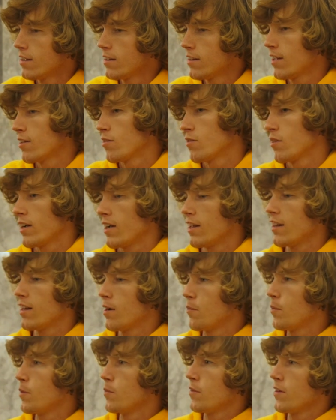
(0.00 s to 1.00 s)
That's why a lot
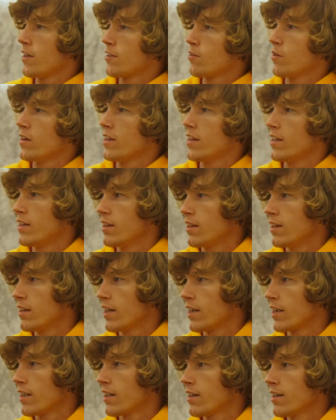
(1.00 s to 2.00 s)
of people. That's why they need to
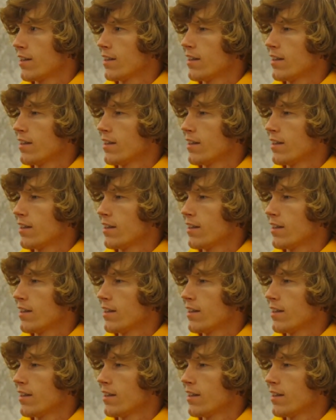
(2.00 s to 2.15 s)
like